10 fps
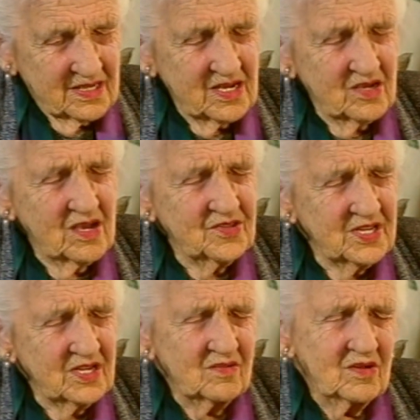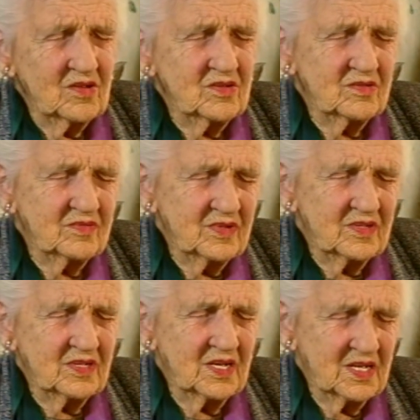no, I think,
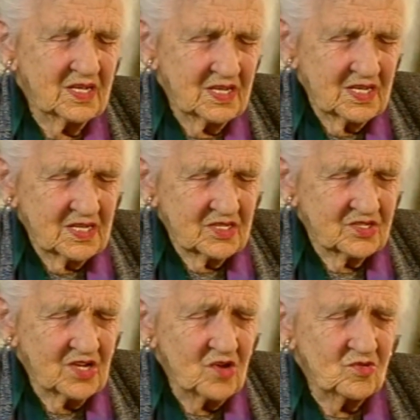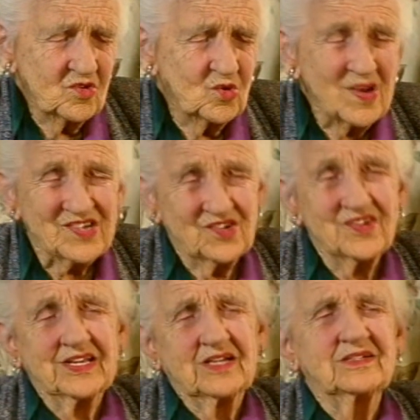it's no good
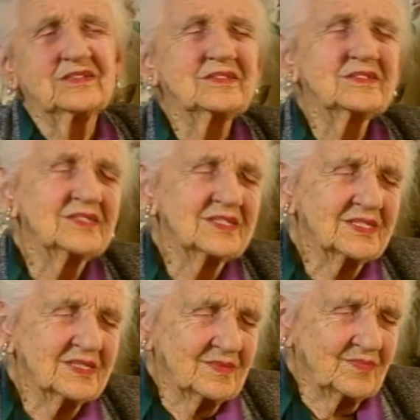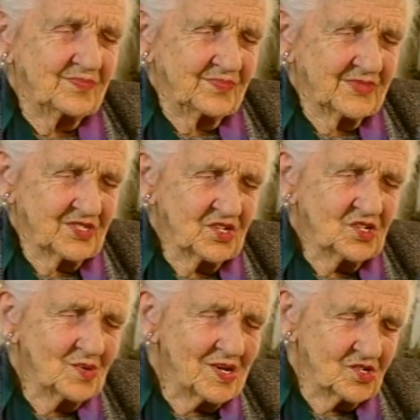questioning the
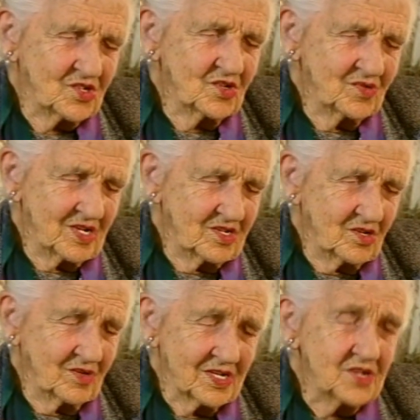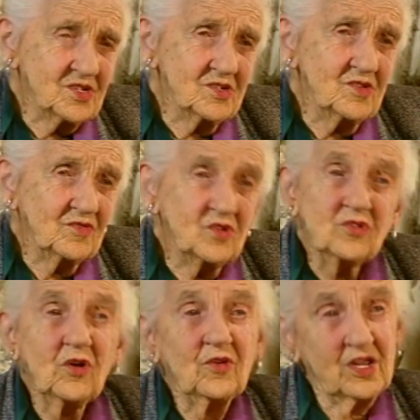situation you're in. You're in it and you've
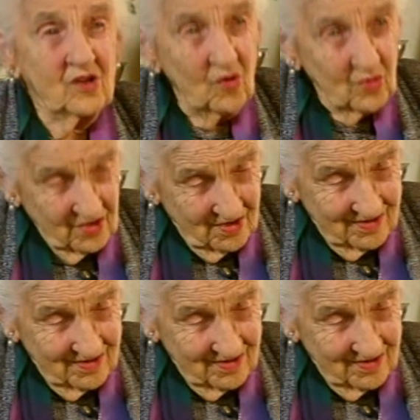just got to get on with